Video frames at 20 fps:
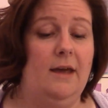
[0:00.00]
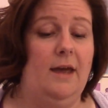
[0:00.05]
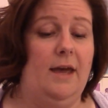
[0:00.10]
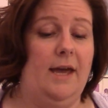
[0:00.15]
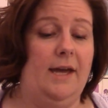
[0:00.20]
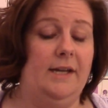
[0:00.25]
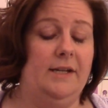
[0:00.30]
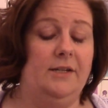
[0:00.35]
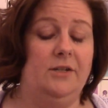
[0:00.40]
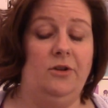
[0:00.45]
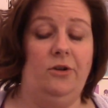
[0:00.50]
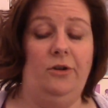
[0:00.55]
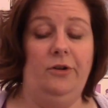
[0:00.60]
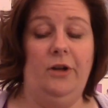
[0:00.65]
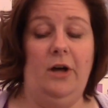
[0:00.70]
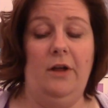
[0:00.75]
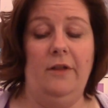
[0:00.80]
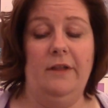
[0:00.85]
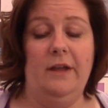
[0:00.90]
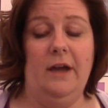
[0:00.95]
and told
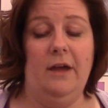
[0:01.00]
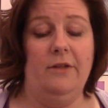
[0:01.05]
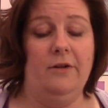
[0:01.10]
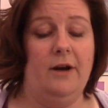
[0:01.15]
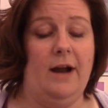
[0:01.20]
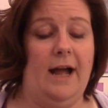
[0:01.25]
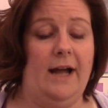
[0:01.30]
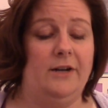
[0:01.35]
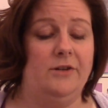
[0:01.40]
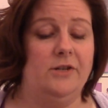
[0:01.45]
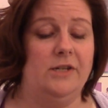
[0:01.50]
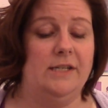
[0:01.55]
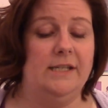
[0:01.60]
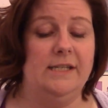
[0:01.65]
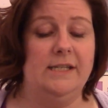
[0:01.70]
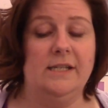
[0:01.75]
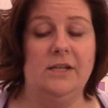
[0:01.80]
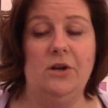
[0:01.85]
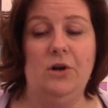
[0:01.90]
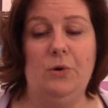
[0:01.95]
all the other
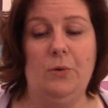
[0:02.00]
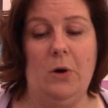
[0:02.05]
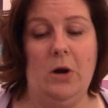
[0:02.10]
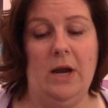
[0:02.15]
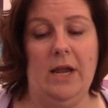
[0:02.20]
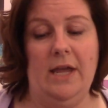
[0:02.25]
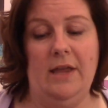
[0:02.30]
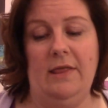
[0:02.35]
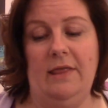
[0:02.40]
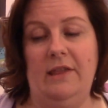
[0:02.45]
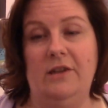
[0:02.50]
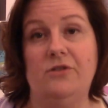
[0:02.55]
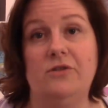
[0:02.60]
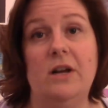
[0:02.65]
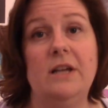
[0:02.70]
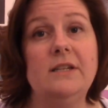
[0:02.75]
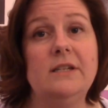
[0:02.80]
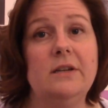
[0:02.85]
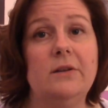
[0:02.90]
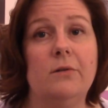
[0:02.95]
actresses who were in the
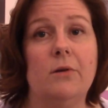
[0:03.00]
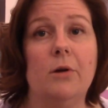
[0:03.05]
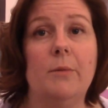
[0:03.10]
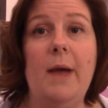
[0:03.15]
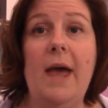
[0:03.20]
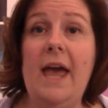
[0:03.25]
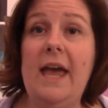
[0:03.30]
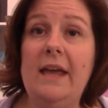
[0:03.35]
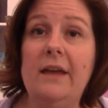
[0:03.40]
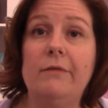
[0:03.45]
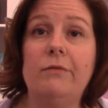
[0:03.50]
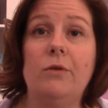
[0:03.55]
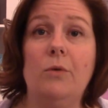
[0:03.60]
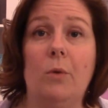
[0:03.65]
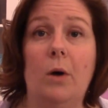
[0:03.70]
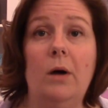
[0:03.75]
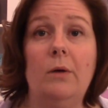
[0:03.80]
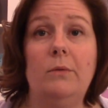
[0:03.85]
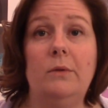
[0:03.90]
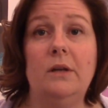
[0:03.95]
dressing room, hey, if you
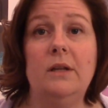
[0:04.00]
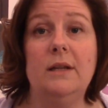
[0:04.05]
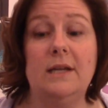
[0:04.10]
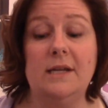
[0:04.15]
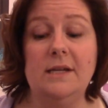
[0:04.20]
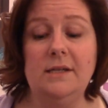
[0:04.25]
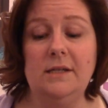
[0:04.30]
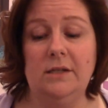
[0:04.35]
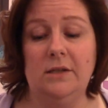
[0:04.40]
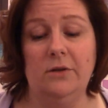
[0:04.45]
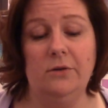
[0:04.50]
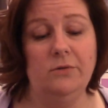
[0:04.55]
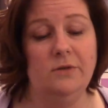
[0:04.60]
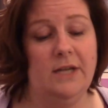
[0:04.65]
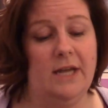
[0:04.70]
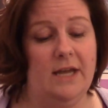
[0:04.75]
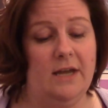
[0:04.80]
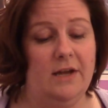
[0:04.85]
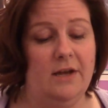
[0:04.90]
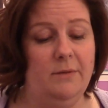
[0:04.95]
want one of these, you know,
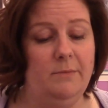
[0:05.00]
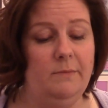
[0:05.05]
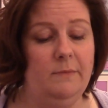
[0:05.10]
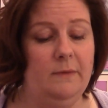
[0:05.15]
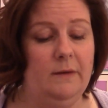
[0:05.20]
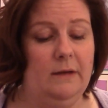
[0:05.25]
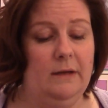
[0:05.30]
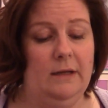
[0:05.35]
take them.